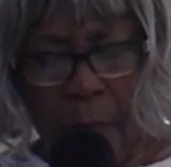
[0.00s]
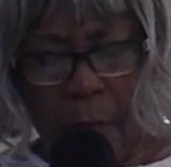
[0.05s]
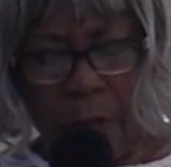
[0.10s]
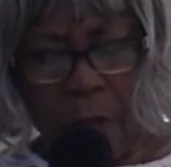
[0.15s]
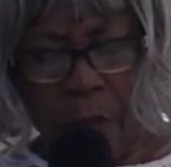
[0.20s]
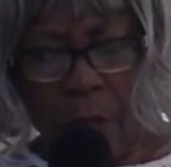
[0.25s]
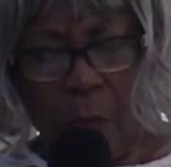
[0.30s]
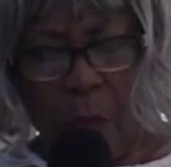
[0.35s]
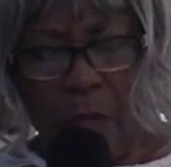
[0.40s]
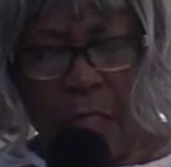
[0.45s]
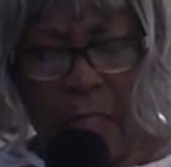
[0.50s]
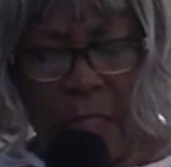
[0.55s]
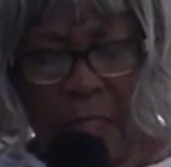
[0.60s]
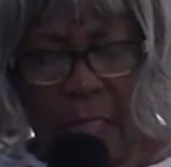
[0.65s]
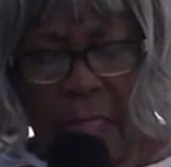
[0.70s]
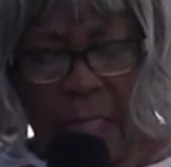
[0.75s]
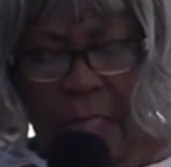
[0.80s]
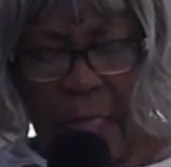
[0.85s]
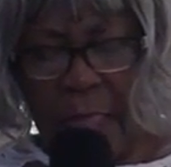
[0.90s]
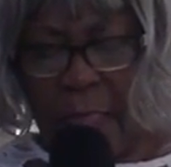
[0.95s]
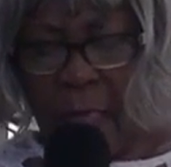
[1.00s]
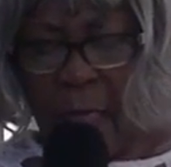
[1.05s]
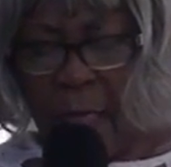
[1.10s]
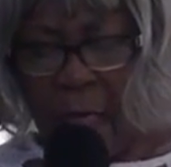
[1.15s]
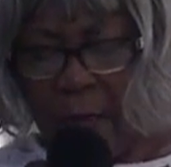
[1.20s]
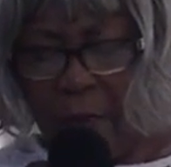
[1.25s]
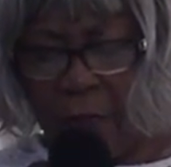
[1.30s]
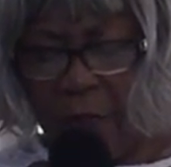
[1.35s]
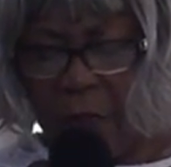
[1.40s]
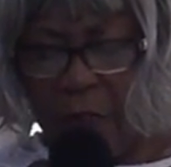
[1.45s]
So we thank
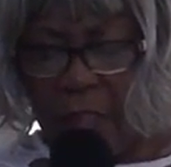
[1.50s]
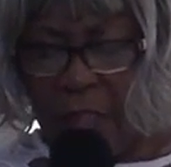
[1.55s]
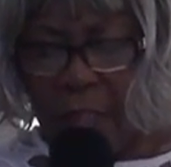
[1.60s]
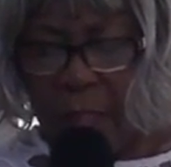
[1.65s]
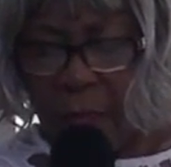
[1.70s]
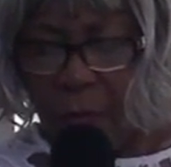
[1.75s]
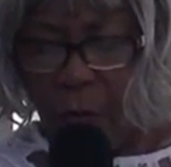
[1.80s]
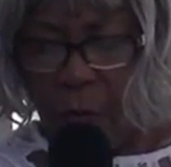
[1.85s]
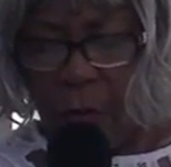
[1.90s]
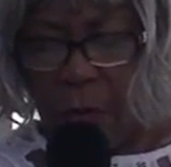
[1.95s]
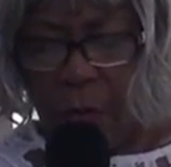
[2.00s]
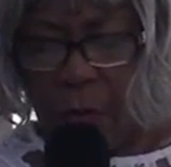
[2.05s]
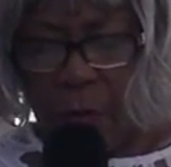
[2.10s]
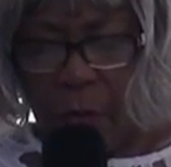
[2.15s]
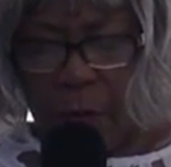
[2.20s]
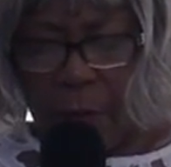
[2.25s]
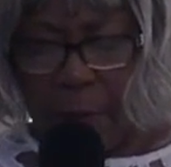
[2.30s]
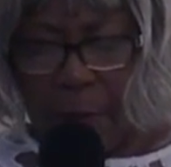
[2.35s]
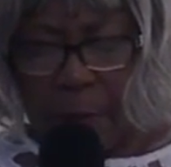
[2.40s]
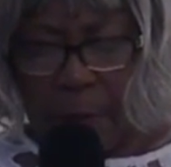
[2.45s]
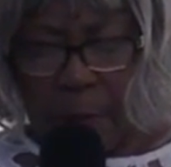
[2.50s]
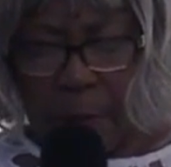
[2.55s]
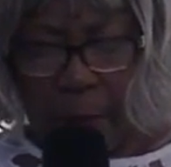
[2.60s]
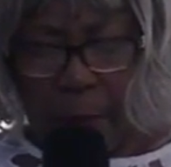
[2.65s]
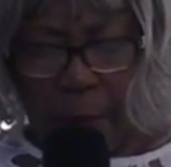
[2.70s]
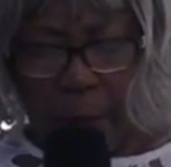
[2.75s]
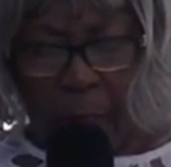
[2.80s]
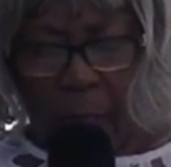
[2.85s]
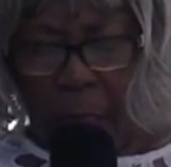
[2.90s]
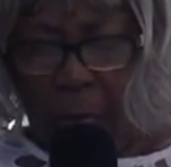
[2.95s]
God for his word.
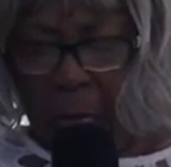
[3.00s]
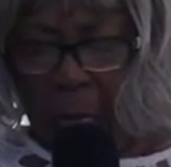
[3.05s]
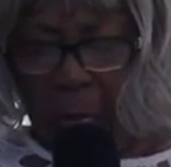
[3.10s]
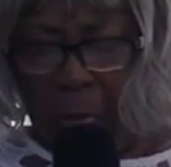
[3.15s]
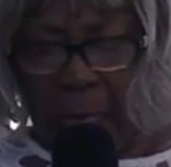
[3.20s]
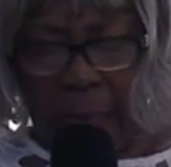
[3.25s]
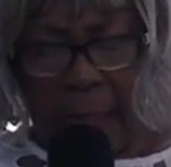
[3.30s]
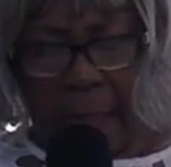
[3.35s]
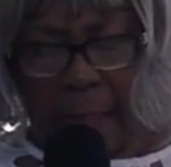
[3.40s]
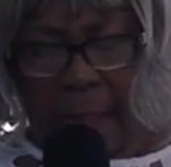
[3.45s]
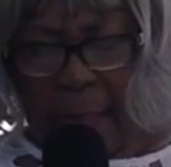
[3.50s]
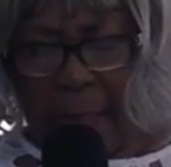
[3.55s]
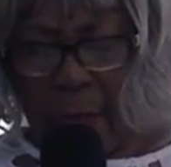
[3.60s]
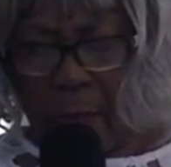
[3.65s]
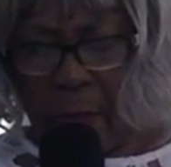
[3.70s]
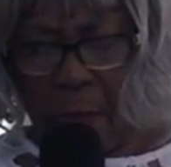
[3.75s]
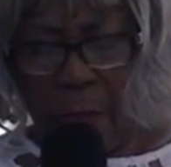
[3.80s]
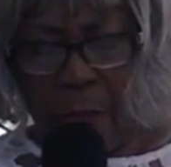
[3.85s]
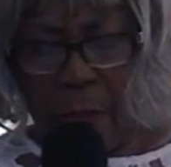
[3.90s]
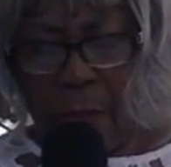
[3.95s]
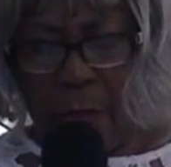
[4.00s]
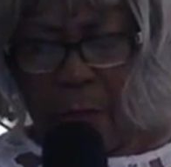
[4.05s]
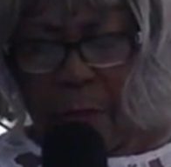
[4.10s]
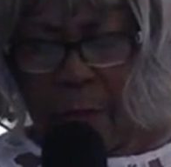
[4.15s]
Hallelujah.